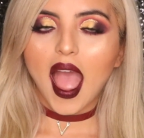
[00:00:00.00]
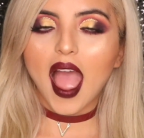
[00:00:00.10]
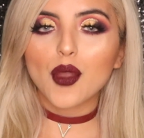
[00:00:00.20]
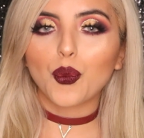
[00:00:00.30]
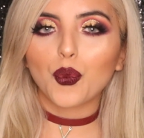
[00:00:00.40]

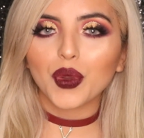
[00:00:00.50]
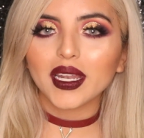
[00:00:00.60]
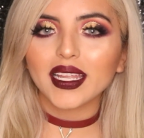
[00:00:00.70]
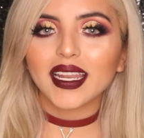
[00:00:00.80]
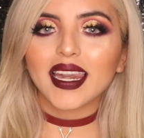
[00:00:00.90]
I
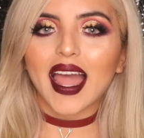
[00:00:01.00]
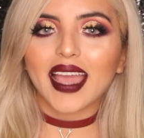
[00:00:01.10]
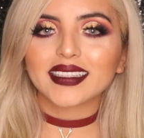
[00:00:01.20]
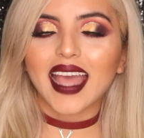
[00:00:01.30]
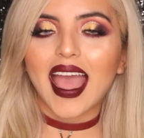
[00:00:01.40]
really
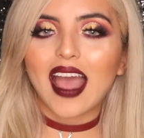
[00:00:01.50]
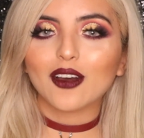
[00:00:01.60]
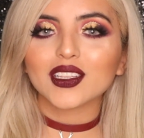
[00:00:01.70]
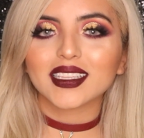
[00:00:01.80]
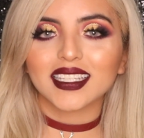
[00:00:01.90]
liked
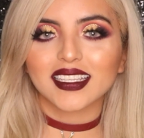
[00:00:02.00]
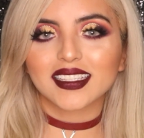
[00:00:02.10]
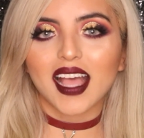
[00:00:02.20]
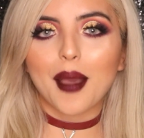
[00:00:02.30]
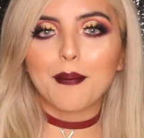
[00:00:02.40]
how this
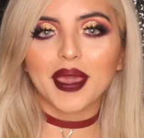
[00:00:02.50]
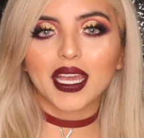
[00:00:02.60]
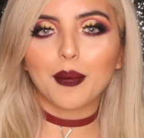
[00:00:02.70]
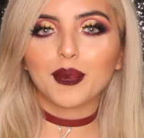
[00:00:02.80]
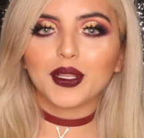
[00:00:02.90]

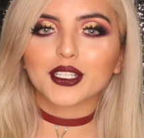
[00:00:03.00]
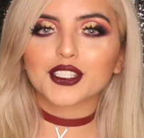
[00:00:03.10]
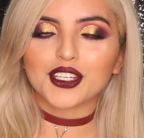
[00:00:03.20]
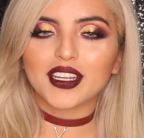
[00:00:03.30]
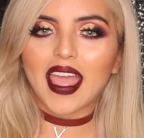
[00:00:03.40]
makeup look
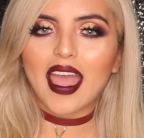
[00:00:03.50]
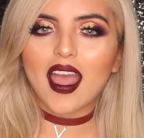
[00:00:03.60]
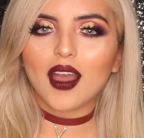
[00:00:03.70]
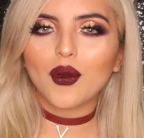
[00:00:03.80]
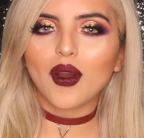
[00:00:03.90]
turned
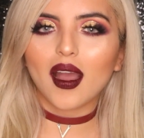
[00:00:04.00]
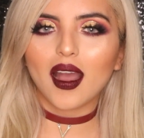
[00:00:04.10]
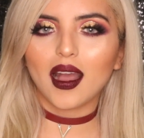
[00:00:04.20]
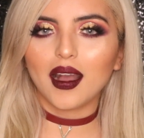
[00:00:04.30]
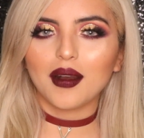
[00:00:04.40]
out.
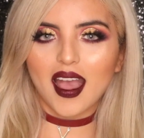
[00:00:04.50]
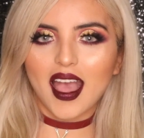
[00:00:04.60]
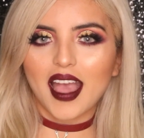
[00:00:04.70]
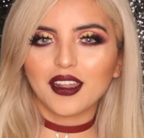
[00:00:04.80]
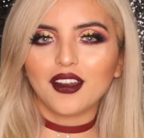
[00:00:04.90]
I
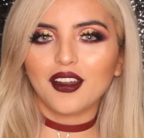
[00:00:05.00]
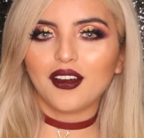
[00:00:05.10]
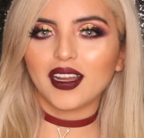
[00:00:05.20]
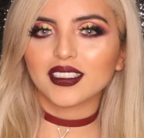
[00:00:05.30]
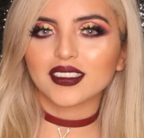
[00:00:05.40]
don't know,
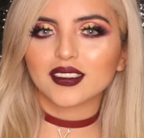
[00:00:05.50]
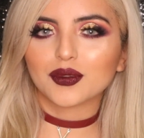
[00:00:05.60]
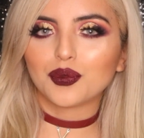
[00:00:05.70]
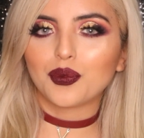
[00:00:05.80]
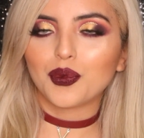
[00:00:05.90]
I
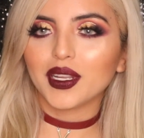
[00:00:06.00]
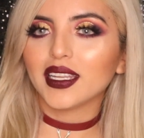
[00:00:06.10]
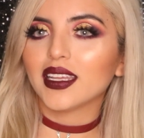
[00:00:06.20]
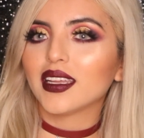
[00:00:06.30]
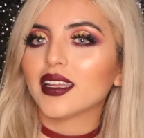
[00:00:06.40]
just
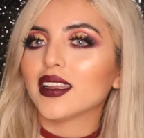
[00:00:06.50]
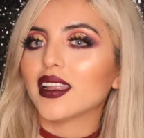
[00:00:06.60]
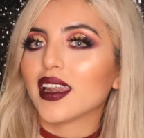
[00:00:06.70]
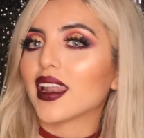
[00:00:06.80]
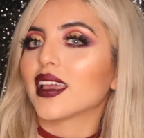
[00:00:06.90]
really
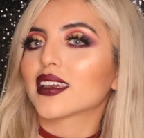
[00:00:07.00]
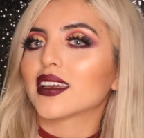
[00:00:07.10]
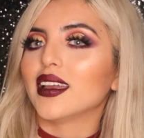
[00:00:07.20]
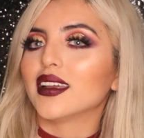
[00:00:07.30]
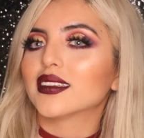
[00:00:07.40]
like
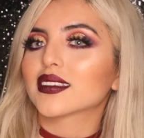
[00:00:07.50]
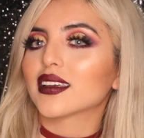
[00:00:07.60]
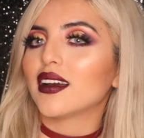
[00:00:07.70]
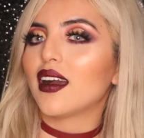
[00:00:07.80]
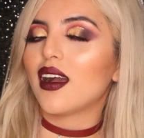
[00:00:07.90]
it.
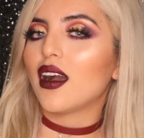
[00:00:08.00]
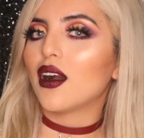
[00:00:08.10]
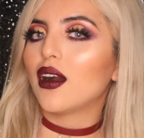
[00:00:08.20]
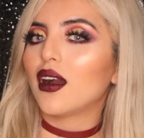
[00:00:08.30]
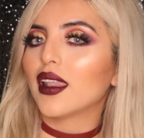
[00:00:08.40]

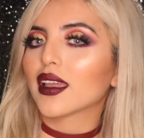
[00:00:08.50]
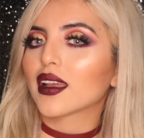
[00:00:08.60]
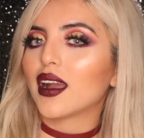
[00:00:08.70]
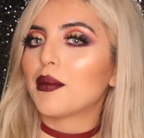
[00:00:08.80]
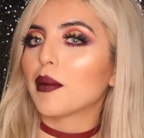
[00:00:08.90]

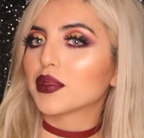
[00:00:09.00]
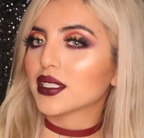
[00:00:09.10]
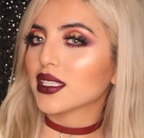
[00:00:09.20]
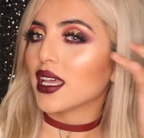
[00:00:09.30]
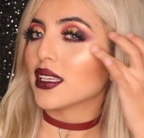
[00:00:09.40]
Like, I'm
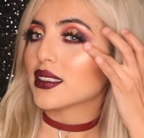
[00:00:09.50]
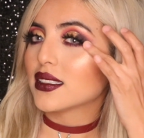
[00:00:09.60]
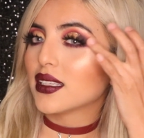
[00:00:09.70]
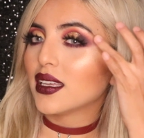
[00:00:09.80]
obsessed.